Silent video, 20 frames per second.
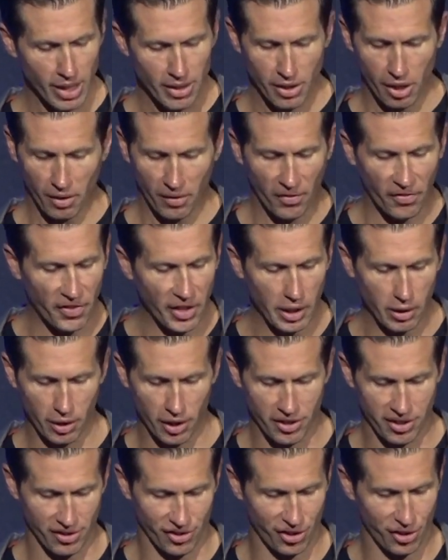they're
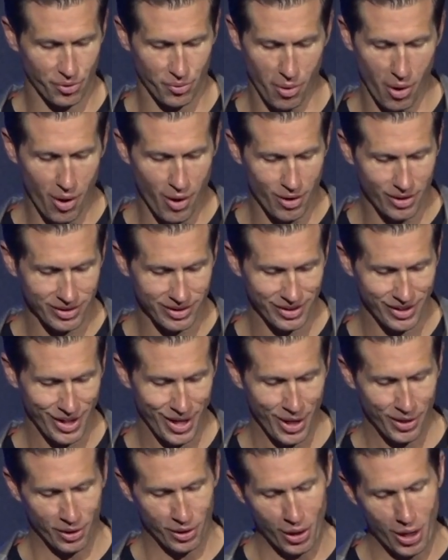fearless and strong.
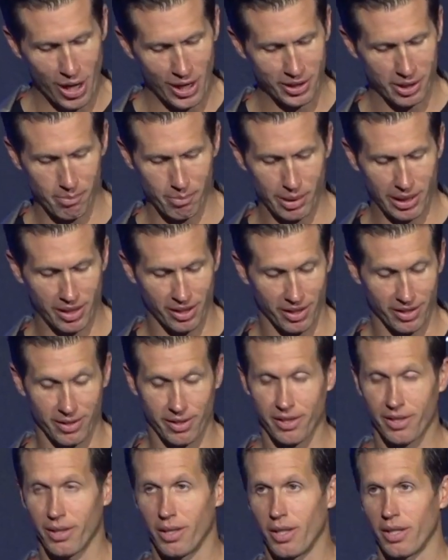They're awesome because,
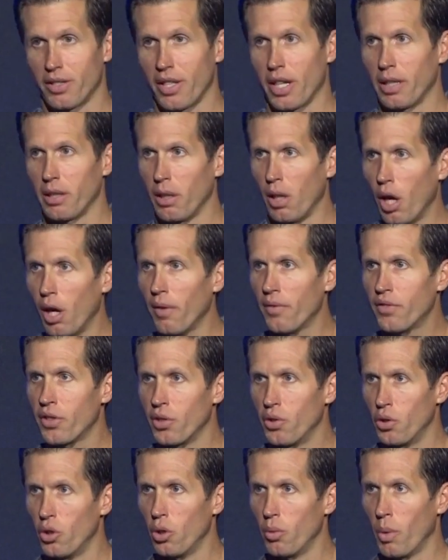listen to this, they love to
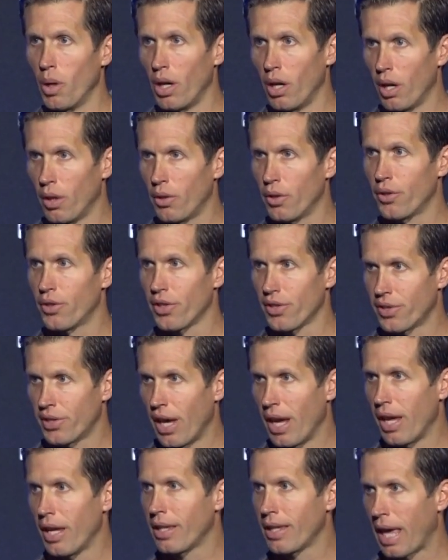do what others
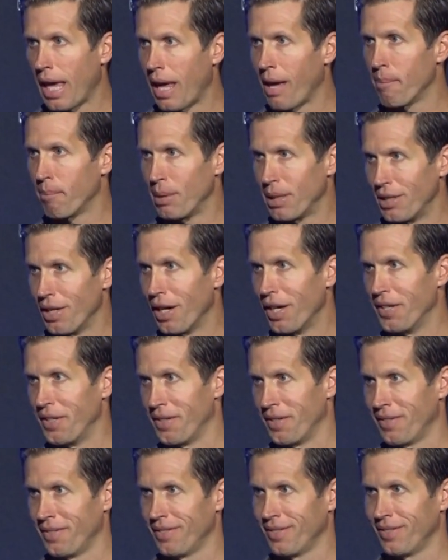say can't be done.
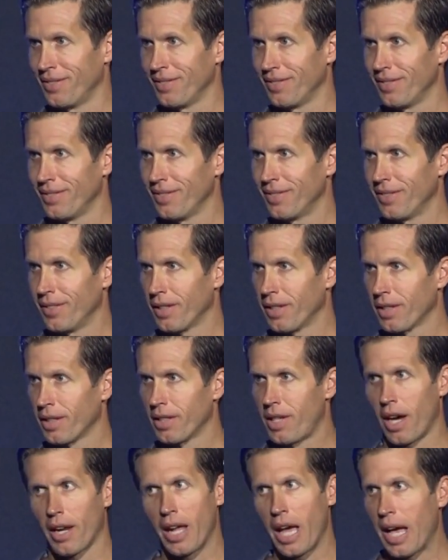
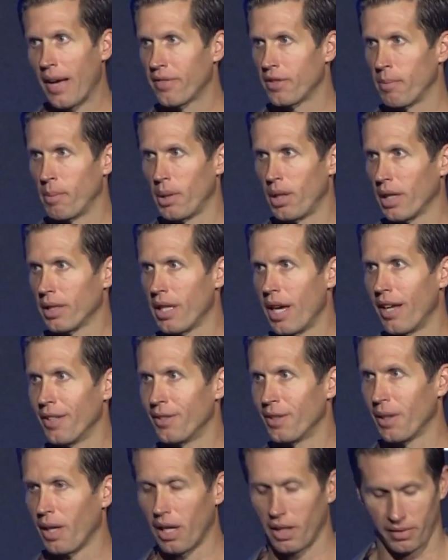Got to have someone like that in
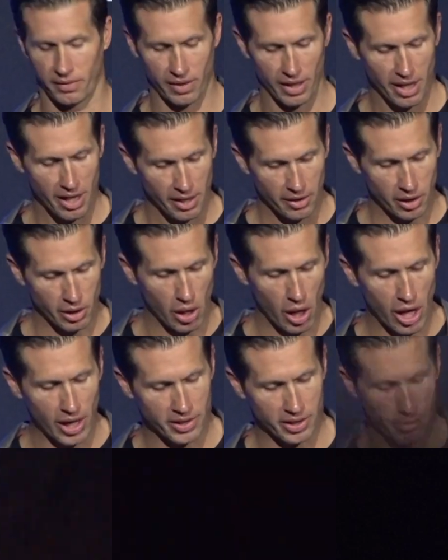your life. They're
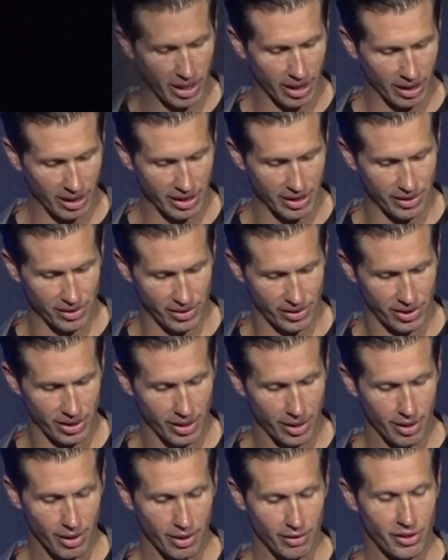awesome because
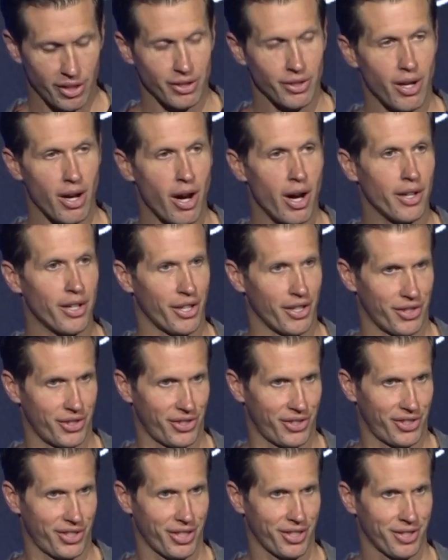they're
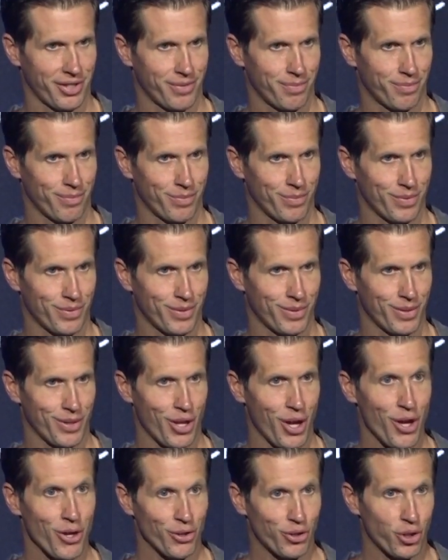honest,
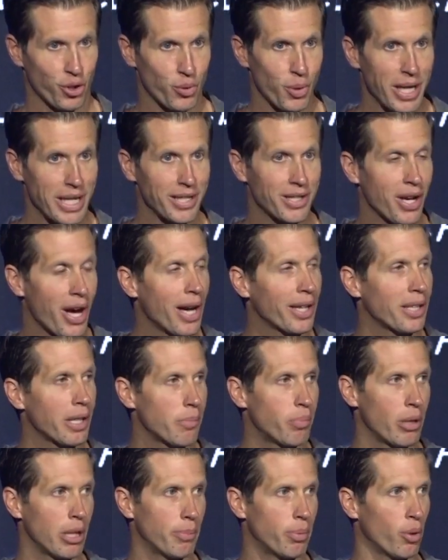straight
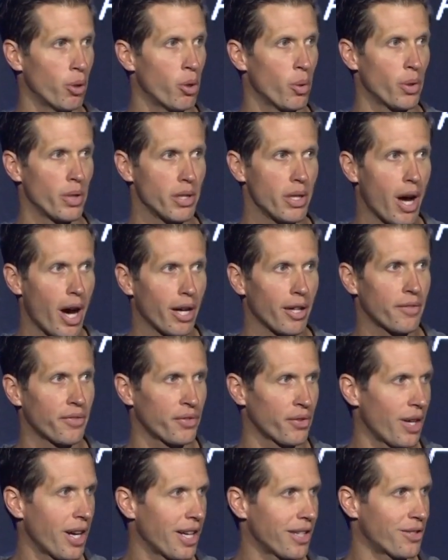talking people who are not
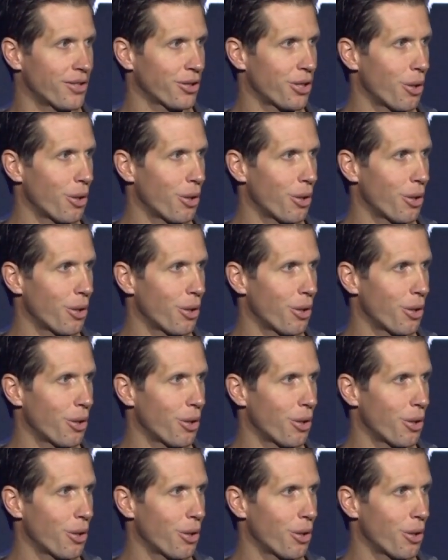afraid to